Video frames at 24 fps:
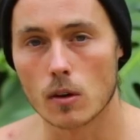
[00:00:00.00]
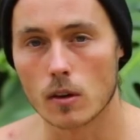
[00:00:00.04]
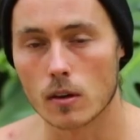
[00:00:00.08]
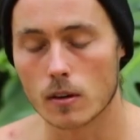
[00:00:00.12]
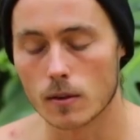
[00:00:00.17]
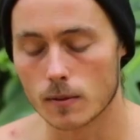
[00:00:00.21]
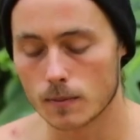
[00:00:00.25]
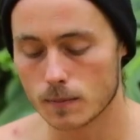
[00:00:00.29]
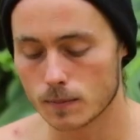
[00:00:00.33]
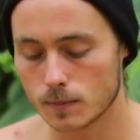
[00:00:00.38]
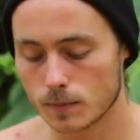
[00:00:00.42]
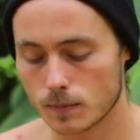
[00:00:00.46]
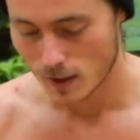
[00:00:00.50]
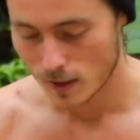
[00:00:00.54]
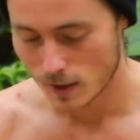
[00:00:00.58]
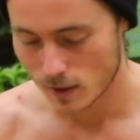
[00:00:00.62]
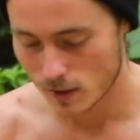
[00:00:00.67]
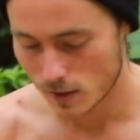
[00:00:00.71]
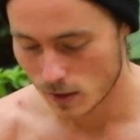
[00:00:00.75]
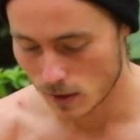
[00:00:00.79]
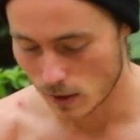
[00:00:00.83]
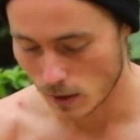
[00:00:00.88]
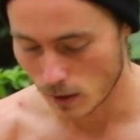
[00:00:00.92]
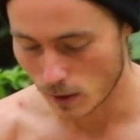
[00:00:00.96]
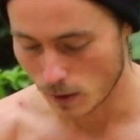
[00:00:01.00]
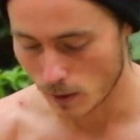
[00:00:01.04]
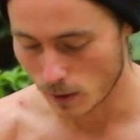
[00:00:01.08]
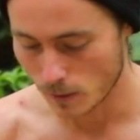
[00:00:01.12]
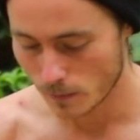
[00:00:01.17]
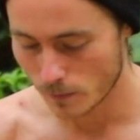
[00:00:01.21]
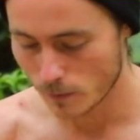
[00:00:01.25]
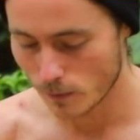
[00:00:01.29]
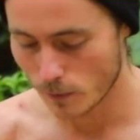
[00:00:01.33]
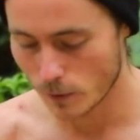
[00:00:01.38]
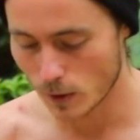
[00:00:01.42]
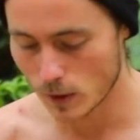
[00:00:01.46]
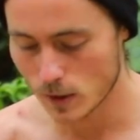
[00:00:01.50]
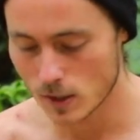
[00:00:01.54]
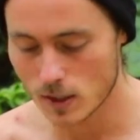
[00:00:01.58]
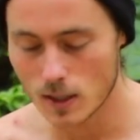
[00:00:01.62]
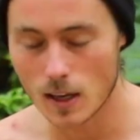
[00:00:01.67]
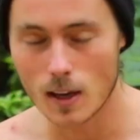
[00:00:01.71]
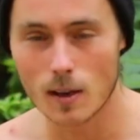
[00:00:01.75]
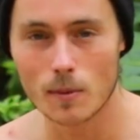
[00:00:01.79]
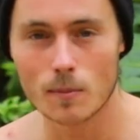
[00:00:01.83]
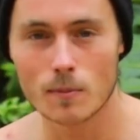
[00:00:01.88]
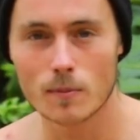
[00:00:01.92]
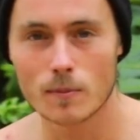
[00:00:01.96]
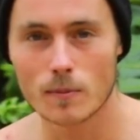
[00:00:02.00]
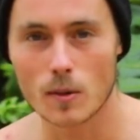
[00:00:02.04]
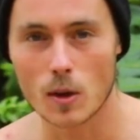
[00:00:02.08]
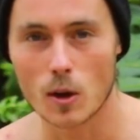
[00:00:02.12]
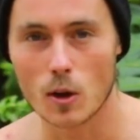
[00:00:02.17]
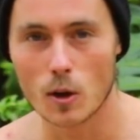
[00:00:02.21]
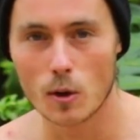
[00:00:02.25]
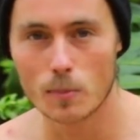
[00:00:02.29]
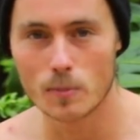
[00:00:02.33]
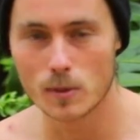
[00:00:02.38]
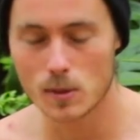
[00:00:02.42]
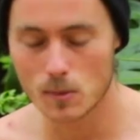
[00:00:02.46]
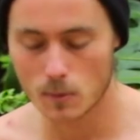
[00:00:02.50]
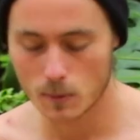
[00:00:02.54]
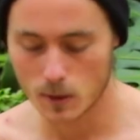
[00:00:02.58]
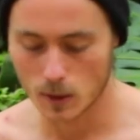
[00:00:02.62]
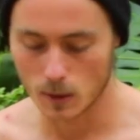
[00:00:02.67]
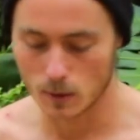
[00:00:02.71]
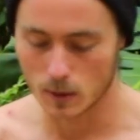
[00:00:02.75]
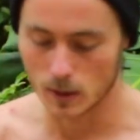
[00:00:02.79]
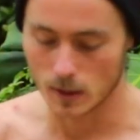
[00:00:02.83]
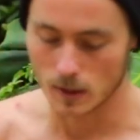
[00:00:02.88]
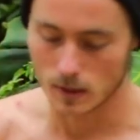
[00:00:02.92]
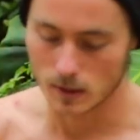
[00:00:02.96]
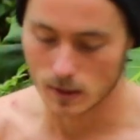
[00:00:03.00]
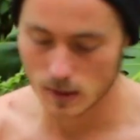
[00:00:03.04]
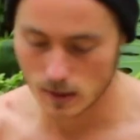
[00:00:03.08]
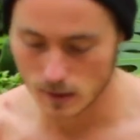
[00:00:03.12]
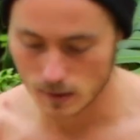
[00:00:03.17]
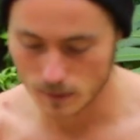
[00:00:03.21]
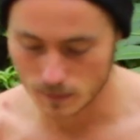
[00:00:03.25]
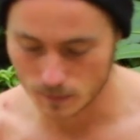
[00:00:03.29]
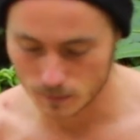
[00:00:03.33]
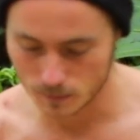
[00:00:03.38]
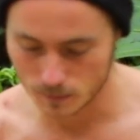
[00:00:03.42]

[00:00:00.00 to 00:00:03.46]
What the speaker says: water. So first step, open some coconuts.